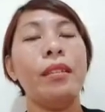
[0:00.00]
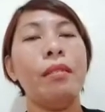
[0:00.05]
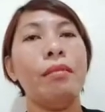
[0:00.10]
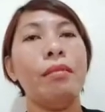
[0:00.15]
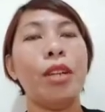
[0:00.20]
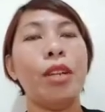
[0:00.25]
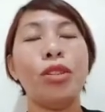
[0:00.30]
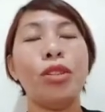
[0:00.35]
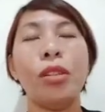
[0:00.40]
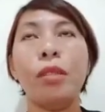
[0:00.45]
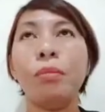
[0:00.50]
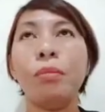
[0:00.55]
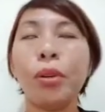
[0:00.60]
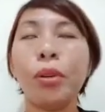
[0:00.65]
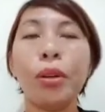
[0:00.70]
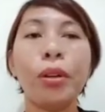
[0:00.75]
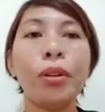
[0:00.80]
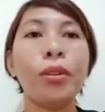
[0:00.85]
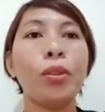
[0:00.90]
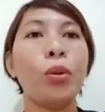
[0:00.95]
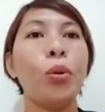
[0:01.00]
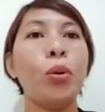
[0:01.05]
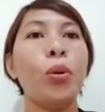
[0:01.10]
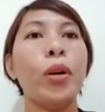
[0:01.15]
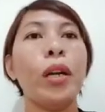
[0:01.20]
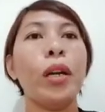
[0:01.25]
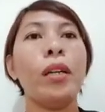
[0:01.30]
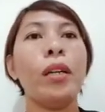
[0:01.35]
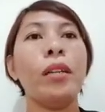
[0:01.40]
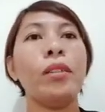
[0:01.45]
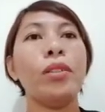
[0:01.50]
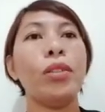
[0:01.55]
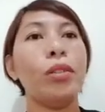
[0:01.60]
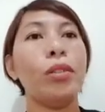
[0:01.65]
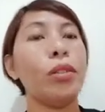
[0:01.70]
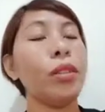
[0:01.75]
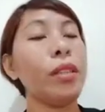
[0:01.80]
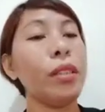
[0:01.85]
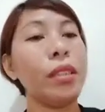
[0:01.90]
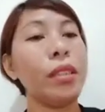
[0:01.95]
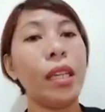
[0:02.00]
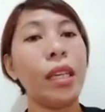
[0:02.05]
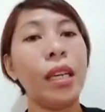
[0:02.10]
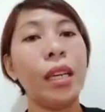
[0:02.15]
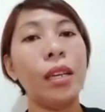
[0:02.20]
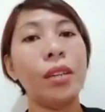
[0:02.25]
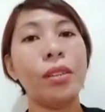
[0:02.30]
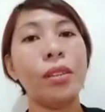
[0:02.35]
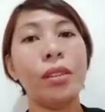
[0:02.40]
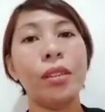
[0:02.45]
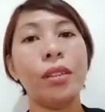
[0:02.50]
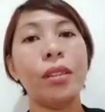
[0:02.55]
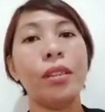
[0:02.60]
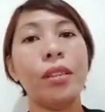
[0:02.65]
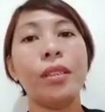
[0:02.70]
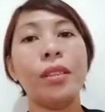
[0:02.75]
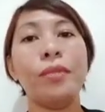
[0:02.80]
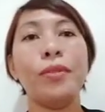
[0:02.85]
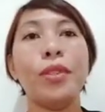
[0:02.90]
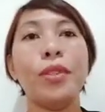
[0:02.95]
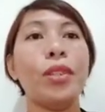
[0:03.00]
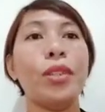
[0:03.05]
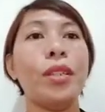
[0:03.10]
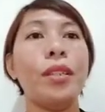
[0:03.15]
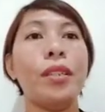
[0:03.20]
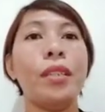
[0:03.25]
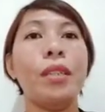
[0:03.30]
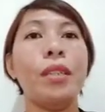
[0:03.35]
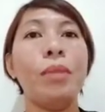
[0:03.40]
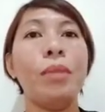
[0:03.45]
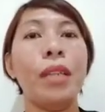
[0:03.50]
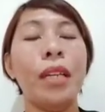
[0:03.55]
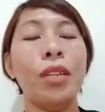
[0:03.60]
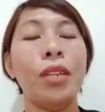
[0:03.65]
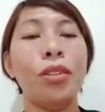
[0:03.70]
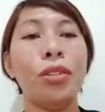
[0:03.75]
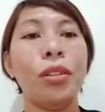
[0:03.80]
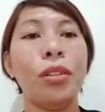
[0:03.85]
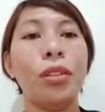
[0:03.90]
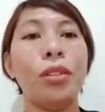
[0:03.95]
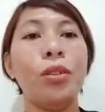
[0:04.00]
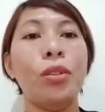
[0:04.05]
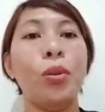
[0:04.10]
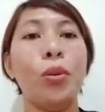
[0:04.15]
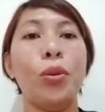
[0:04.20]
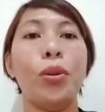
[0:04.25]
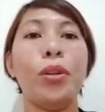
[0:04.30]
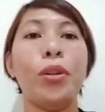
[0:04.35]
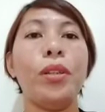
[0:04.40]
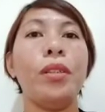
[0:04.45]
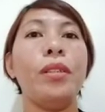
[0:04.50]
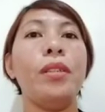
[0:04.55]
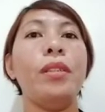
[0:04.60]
natural birth or surrogacy or artificial insemination or